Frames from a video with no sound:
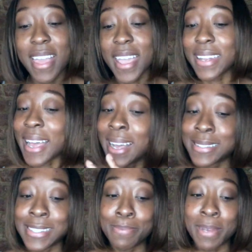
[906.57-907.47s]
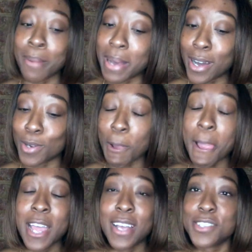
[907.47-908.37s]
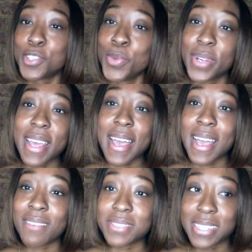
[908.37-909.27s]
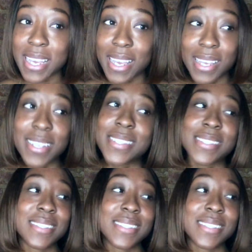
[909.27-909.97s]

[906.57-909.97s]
And I had to spend about 2.5 days